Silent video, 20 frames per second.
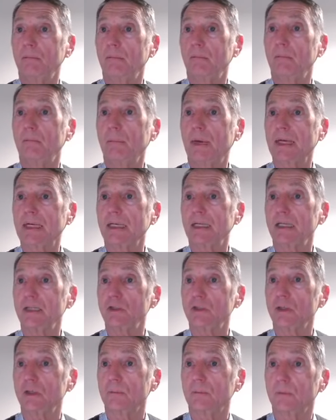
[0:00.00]

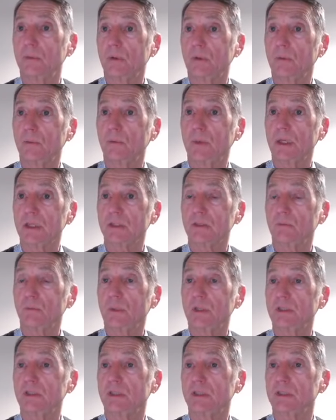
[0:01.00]
magnesium,
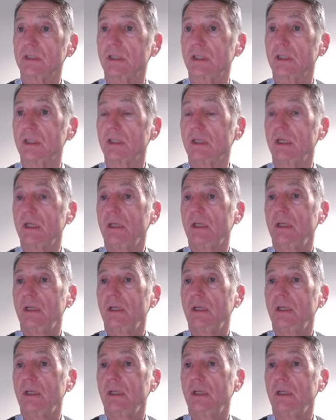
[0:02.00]
which is the